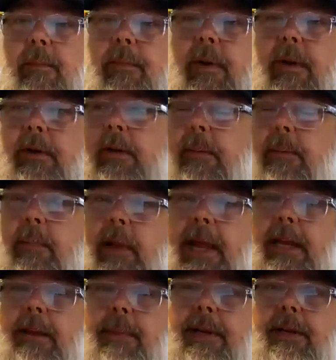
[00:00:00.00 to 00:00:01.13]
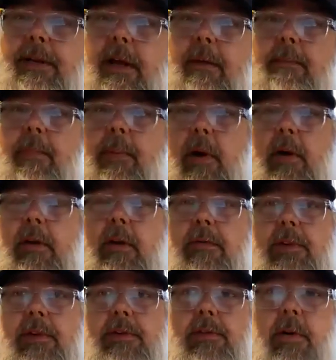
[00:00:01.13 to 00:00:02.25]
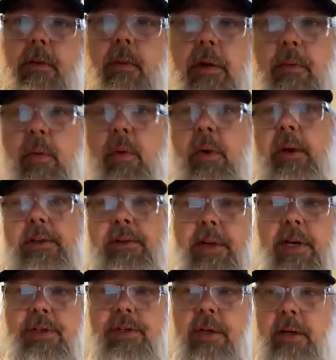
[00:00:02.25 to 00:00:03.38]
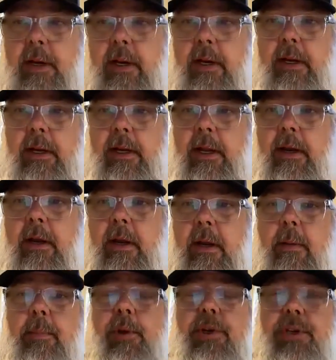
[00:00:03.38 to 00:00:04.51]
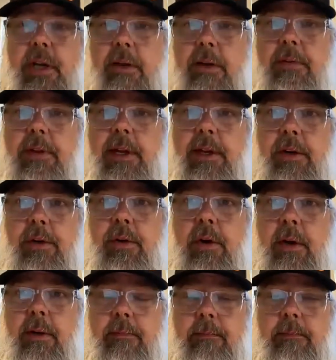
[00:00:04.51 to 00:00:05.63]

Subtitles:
I'm glad to be a part of this wonderful organization, and again, appreciate everything you're doing.